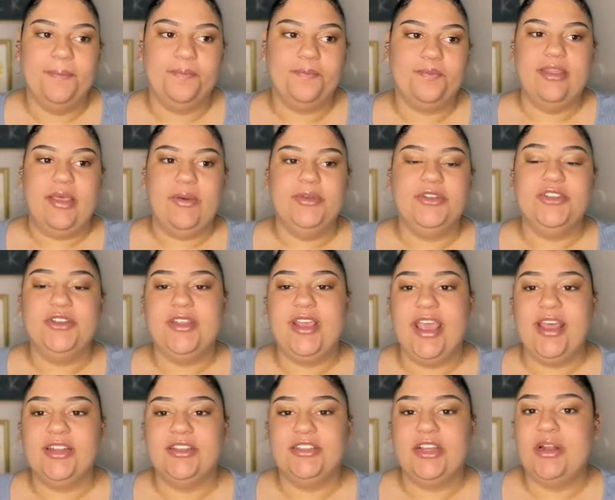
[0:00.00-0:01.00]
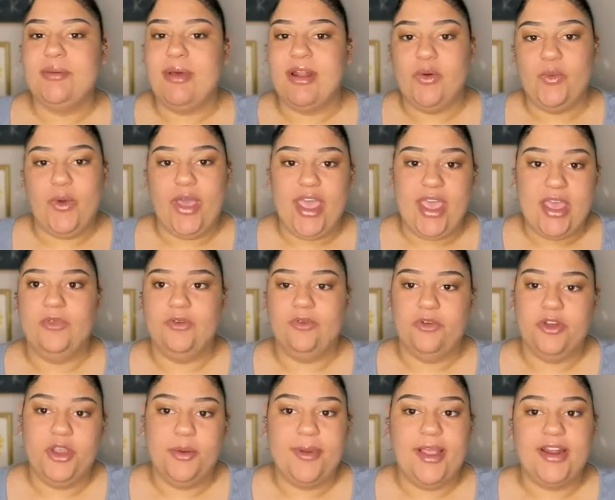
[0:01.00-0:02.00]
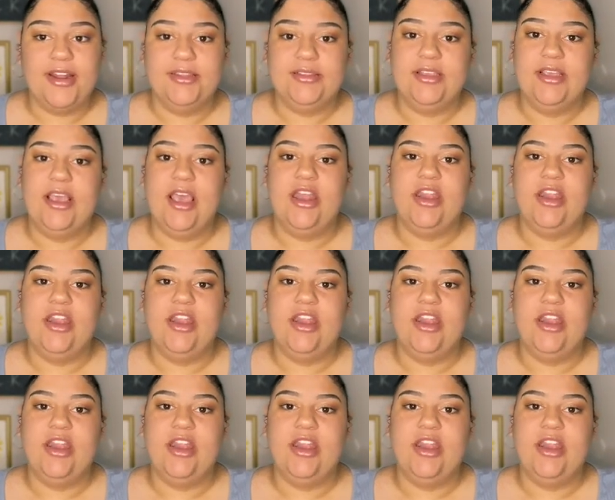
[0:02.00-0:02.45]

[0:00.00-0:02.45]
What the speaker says: they want you to gain a certain amount of weight for your pregnancy,